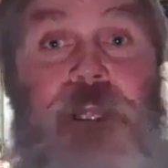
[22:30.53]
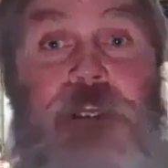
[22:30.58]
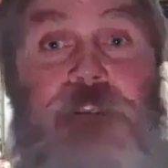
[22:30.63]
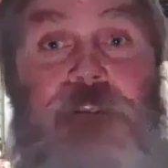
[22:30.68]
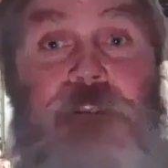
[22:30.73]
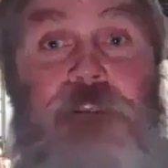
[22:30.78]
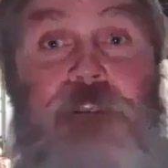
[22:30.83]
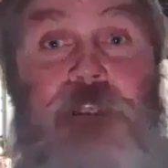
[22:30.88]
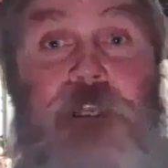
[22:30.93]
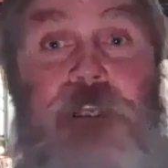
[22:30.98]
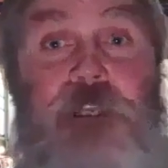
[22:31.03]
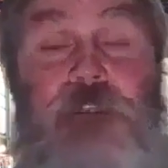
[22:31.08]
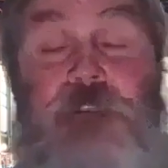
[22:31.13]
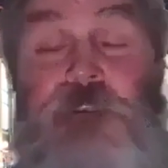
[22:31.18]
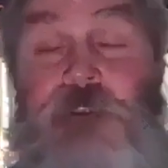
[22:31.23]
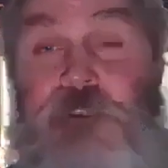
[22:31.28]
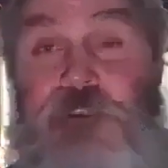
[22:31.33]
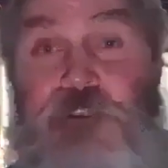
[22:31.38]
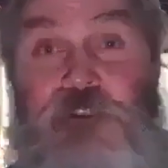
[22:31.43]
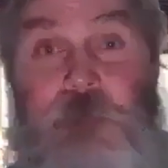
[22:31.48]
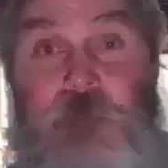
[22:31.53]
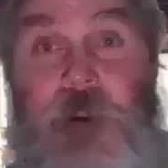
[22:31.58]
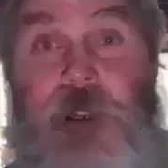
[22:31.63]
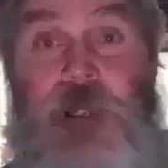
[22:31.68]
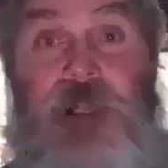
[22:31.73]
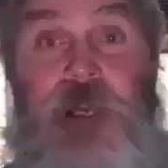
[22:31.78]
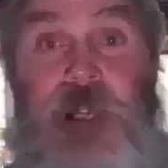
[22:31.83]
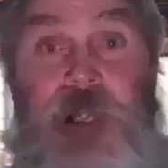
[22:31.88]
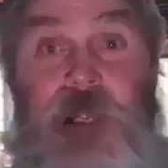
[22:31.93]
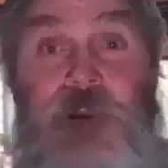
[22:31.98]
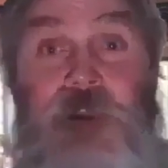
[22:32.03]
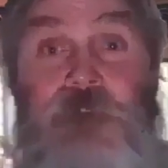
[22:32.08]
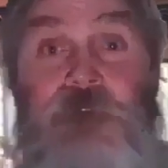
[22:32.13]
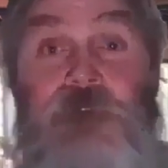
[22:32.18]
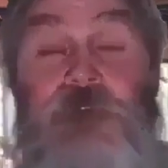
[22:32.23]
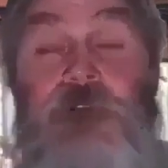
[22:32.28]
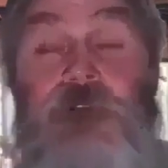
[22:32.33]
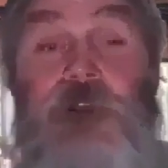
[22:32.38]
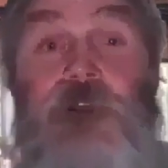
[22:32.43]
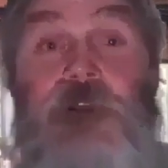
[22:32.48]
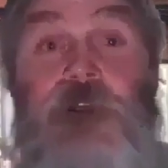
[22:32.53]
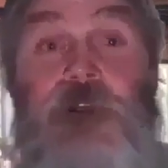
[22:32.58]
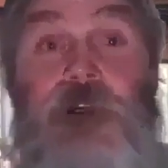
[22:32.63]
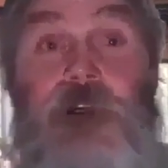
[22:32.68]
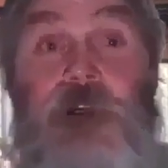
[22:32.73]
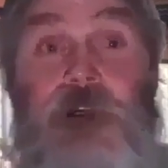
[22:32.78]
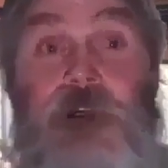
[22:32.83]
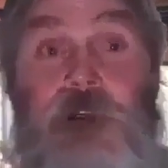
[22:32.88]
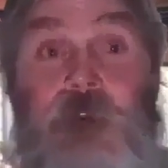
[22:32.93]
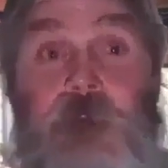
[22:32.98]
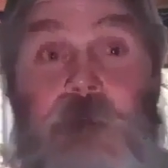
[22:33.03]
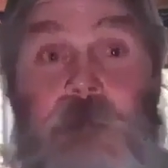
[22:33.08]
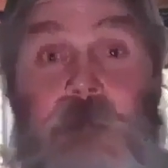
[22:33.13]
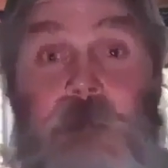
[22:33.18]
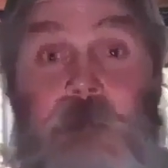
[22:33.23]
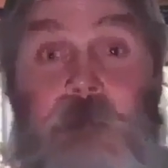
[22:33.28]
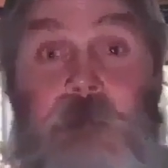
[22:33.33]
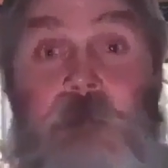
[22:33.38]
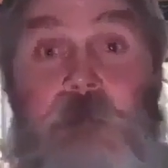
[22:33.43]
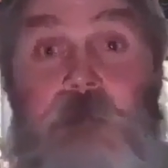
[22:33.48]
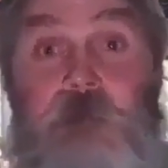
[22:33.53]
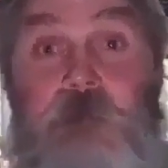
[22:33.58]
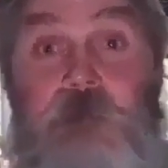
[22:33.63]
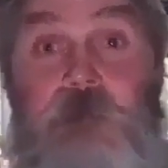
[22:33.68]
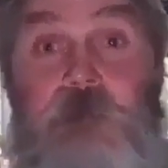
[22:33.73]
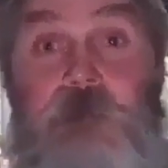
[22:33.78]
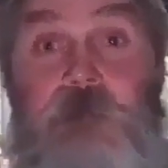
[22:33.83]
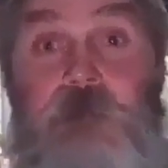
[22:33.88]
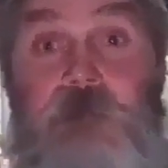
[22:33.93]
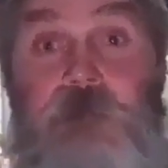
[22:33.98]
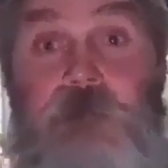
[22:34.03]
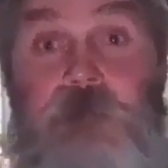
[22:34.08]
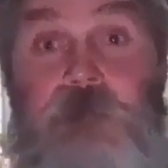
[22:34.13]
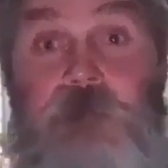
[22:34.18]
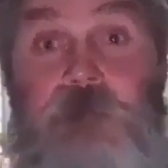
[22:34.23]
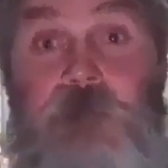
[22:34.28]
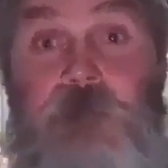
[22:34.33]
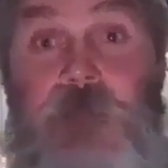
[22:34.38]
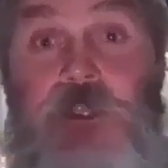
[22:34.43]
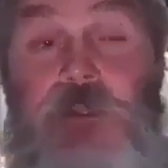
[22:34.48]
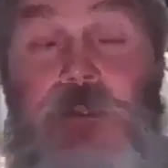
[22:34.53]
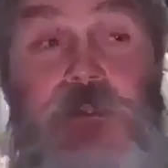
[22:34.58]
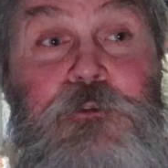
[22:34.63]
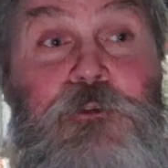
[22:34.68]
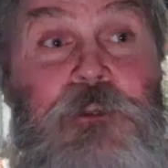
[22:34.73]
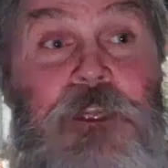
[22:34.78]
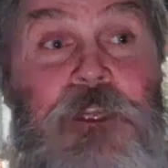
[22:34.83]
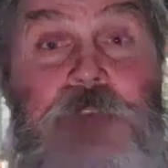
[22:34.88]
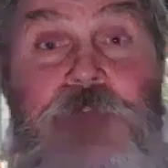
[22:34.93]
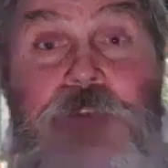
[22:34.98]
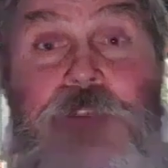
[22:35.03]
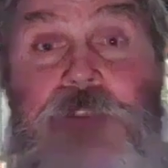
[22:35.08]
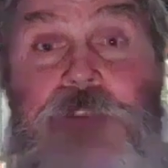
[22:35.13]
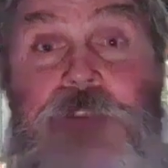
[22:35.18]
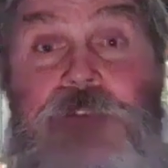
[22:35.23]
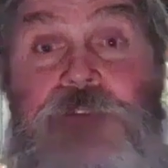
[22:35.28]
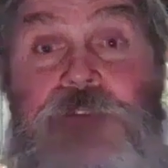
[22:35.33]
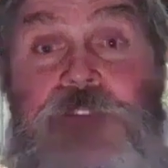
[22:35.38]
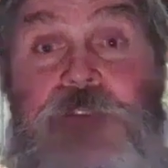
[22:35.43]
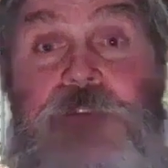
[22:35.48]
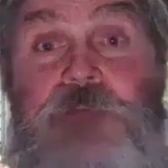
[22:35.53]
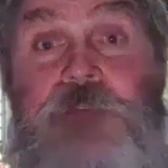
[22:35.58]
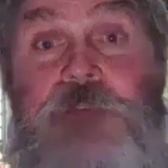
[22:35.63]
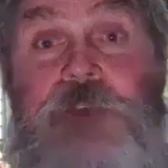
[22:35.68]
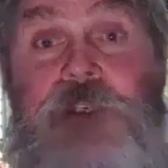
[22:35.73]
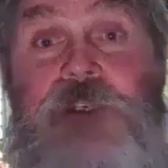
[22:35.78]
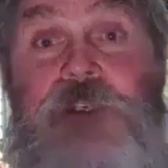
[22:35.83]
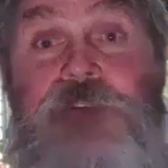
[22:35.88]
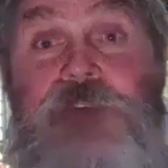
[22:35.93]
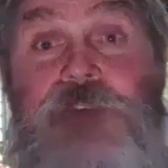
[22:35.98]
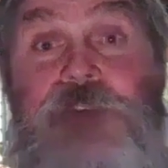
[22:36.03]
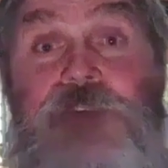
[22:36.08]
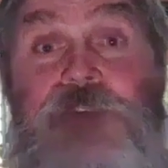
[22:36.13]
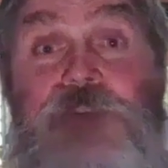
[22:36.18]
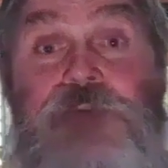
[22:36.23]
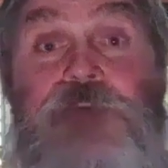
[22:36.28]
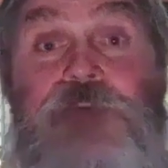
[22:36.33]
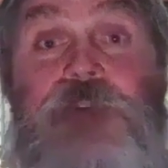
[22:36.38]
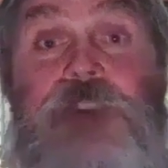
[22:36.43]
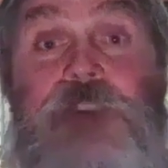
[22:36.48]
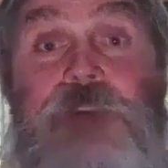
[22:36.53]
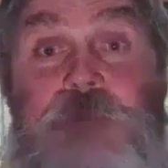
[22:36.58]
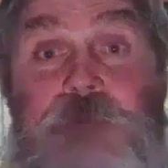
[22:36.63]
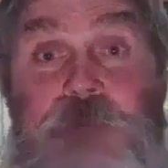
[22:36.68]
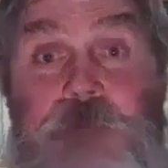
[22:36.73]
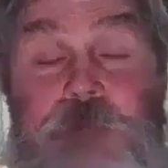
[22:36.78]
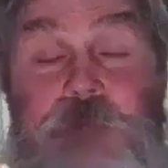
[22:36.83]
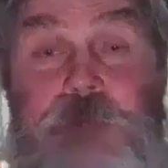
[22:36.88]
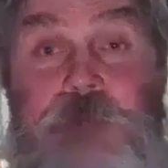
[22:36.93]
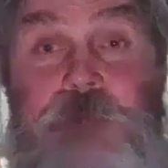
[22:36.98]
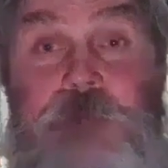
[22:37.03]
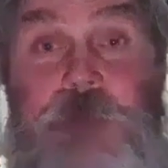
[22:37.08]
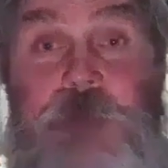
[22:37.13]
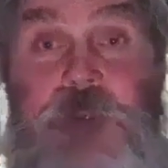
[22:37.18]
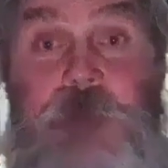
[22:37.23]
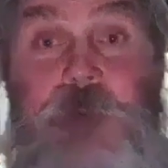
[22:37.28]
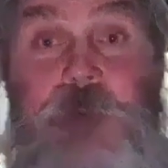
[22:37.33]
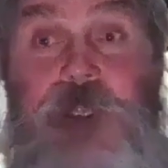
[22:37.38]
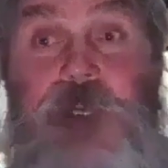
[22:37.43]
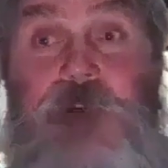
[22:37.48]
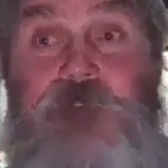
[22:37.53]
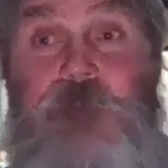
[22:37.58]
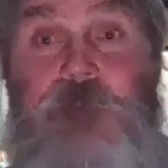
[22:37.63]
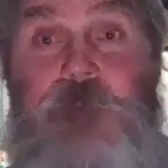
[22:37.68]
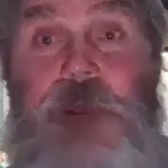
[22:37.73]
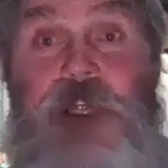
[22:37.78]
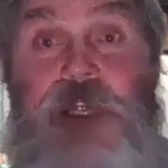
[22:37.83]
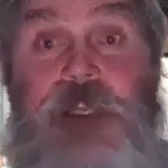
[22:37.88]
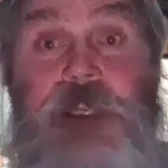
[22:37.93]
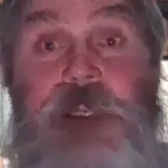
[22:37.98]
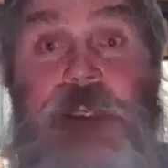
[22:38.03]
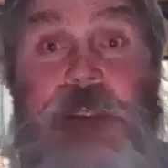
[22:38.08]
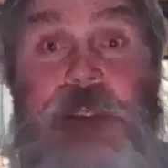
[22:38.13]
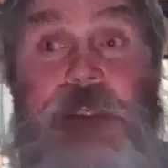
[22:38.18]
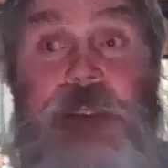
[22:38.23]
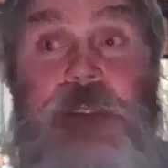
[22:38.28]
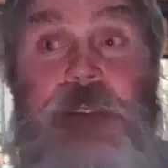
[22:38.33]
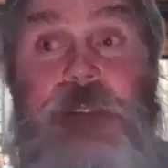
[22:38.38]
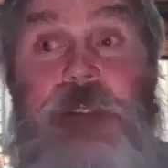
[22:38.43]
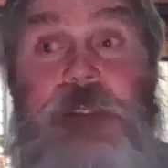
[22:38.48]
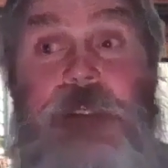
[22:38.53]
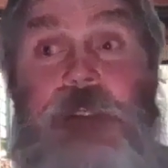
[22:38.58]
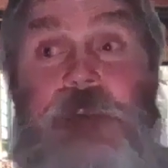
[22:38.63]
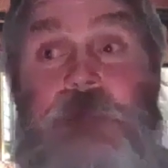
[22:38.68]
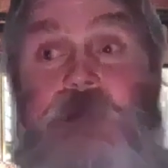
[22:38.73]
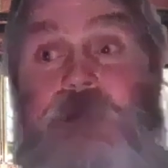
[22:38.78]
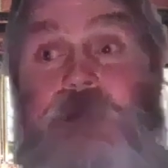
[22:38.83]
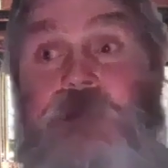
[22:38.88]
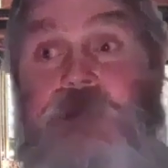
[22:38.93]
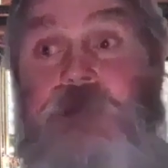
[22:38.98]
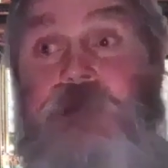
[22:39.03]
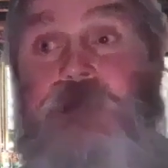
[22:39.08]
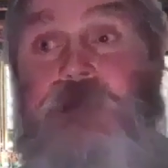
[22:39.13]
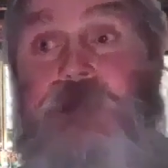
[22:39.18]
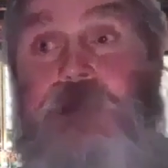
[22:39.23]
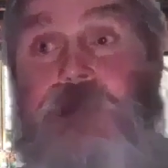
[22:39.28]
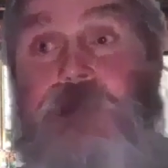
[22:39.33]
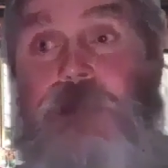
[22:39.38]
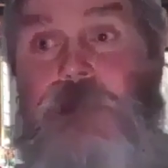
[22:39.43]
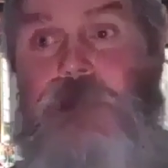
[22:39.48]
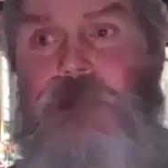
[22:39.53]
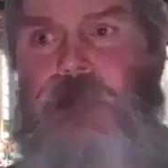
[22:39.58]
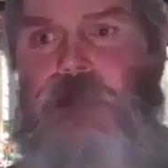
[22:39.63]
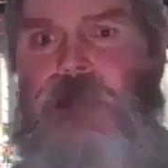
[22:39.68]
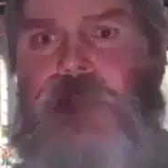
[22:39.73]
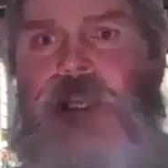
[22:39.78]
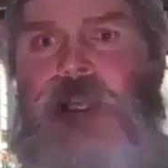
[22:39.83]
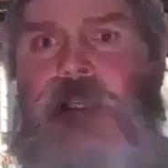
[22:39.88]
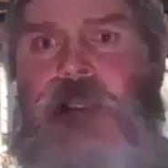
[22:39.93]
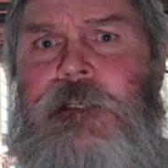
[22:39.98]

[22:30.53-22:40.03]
So he's recognizing that despite how uh, the new covenant of sin forgiveness is written, about everybody heeding him,